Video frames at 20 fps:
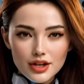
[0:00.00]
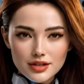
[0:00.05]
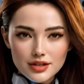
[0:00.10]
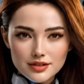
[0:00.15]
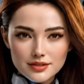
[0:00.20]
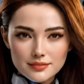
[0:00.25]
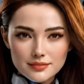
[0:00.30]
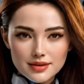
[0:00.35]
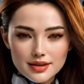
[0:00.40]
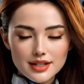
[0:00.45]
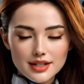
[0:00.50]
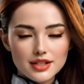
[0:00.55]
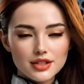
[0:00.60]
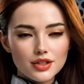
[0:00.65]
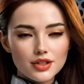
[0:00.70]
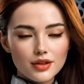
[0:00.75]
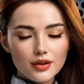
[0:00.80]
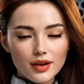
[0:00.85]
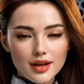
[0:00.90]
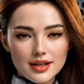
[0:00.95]
because that
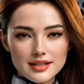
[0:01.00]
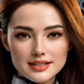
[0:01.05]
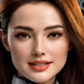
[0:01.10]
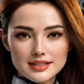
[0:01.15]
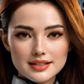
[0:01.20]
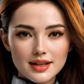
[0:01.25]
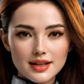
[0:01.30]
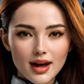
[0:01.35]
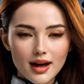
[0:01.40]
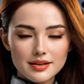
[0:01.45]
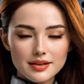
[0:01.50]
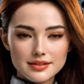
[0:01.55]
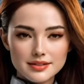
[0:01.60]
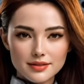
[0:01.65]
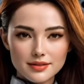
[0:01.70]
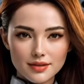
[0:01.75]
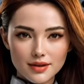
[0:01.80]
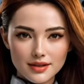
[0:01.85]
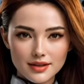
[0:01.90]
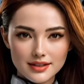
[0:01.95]
pawn holds
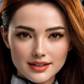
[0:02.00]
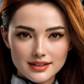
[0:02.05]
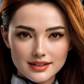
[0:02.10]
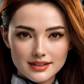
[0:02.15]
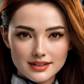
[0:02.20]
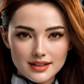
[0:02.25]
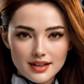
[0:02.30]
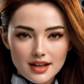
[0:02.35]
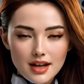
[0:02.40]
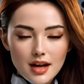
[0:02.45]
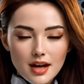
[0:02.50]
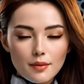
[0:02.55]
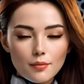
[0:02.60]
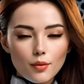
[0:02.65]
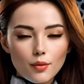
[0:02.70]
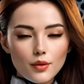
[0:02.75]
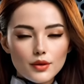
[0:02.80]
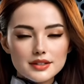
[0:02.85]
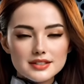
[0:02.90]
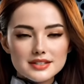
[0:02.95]
d4, so my next one
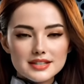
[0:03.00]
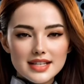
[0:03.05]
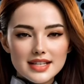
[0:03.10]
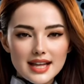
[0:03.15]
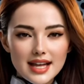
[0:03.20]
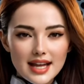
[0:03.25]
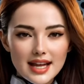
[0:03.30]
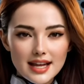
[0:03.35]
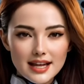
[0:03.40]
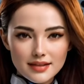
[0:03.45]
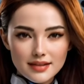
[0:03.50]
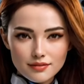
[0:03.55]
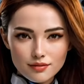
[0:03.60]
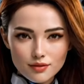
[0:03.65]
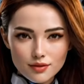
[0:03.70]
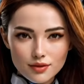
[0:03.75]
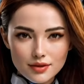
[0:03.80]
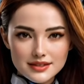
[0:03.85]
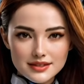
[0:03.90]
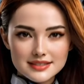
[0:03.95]
can stand in the middle
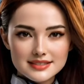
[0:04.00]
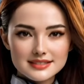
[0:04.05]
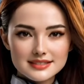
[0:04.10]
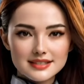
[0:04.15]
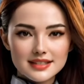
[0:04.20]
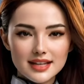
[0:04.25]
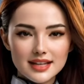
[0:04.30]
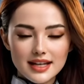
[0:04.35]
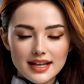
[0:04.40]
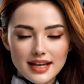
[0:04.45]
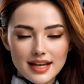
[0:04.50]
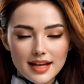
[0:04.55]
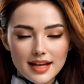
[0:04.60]
and stay there.